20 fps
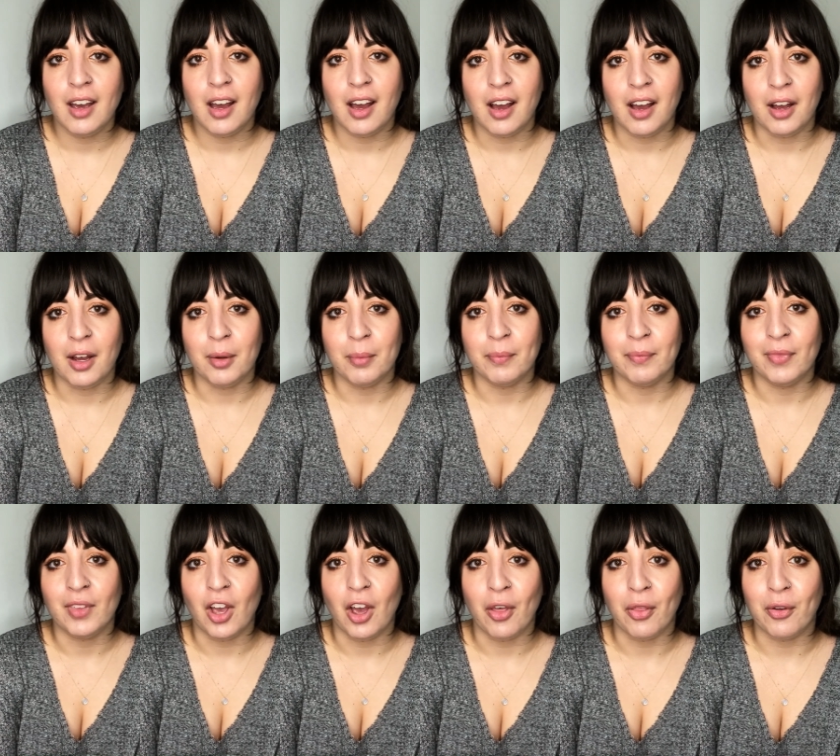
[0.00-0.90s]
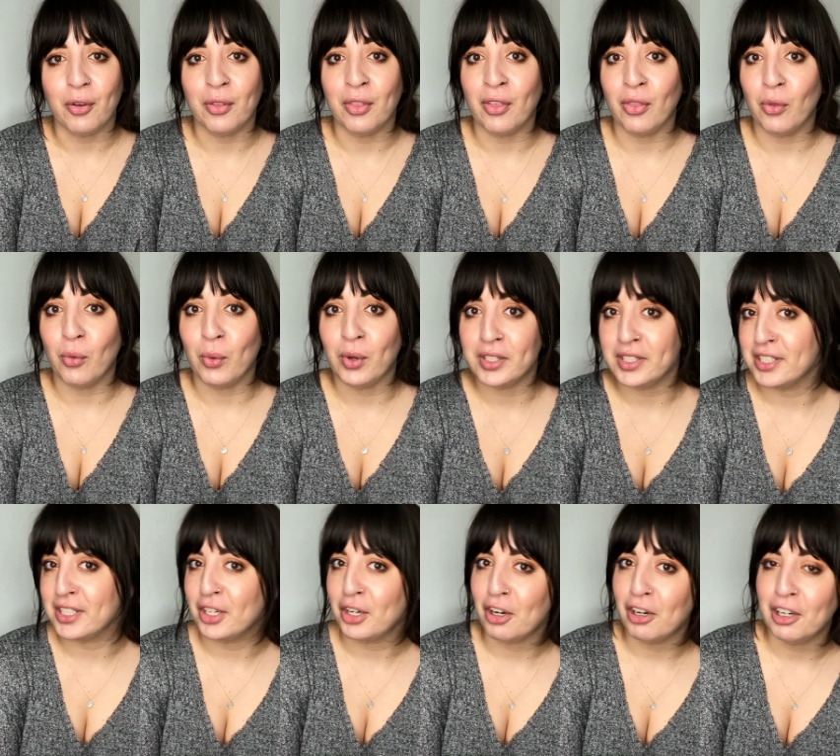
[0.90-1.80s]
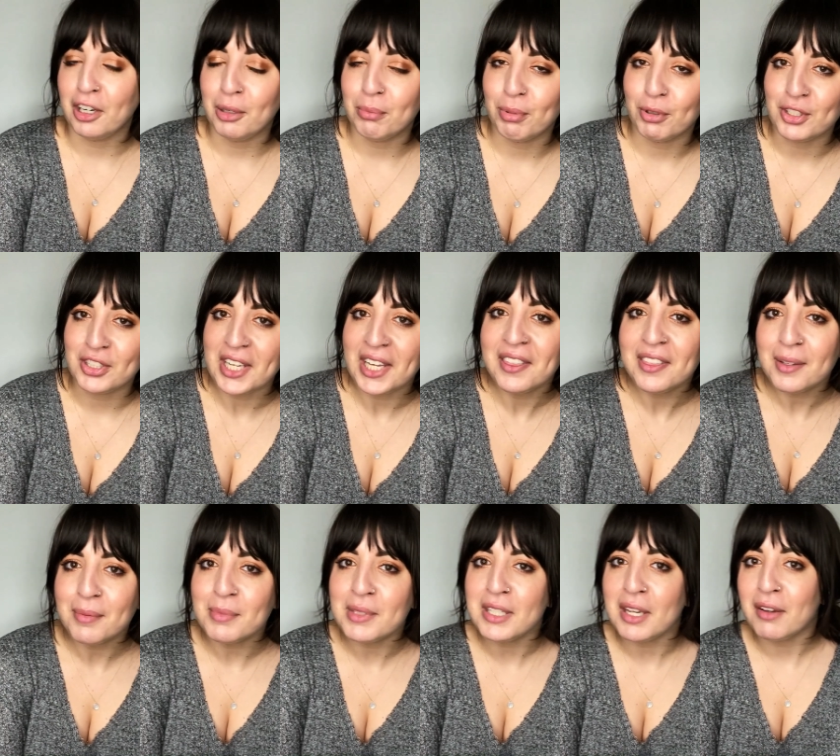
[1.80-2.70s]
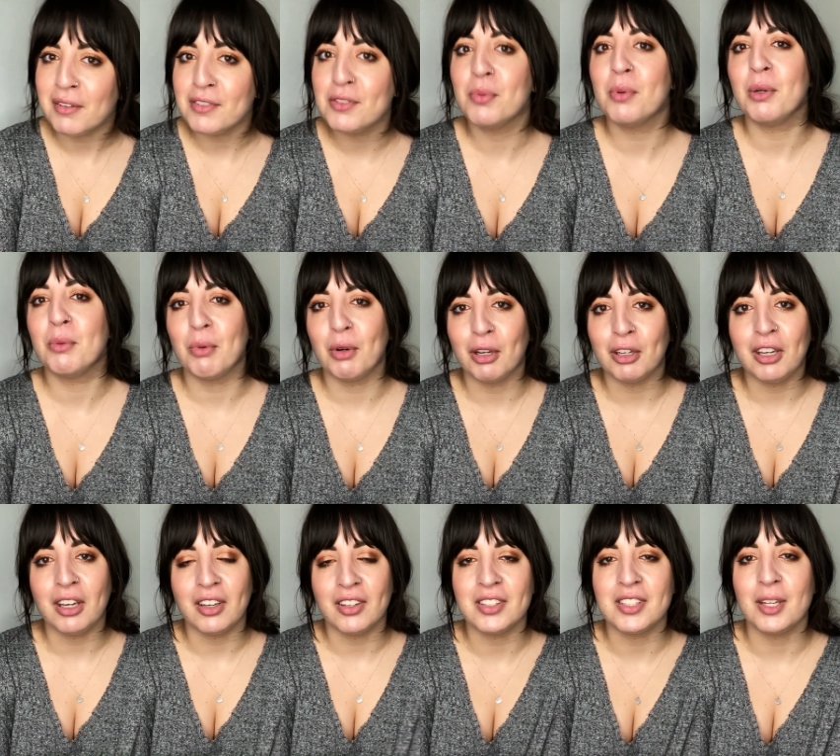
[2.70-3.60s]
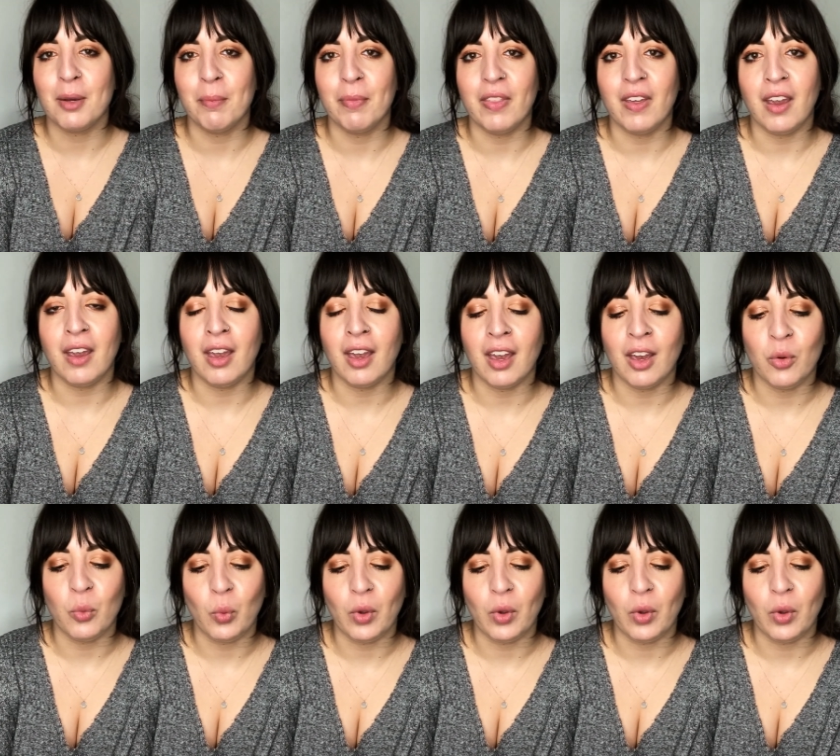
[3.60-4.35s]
other than the ones that already present themselves when working on something